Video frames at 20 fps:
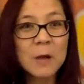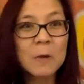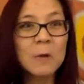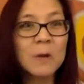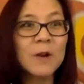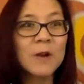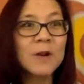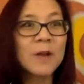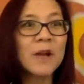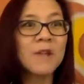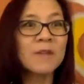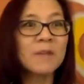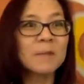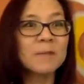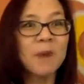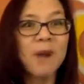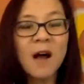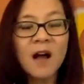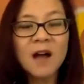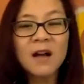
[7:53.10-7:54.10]
We don't have a
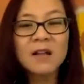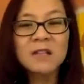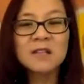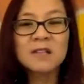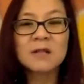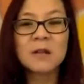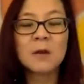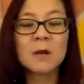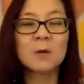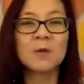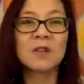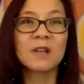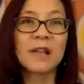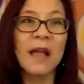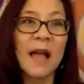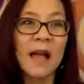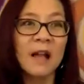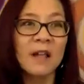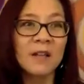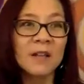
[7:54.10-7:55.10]
boss with a
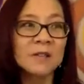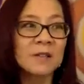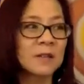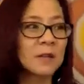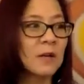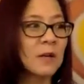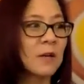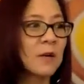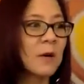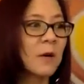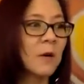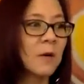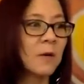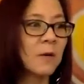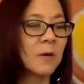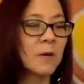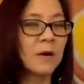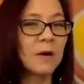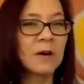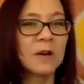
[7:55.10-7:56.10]
calendar
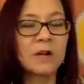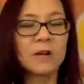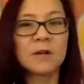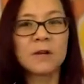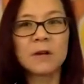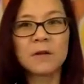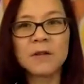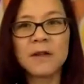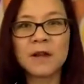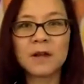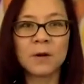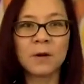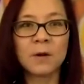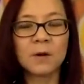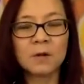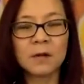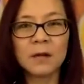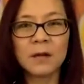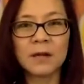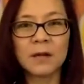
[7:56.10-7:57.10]
or, that
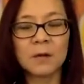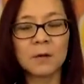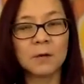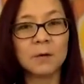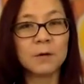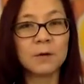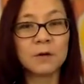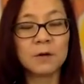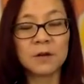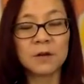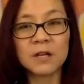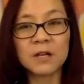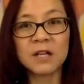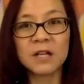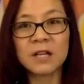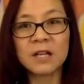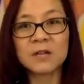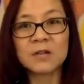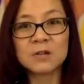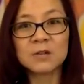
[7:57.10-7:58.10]
whole like, oh, you're going to
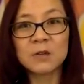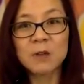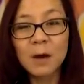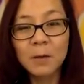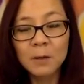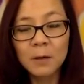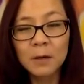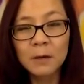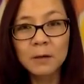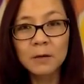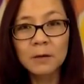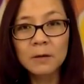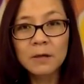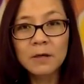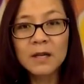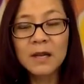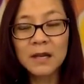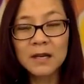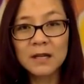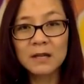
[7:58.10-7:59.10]
get in trouble
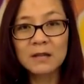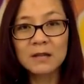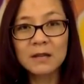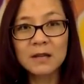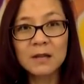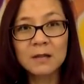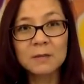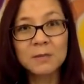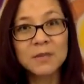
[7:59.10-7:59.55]
kind of thing.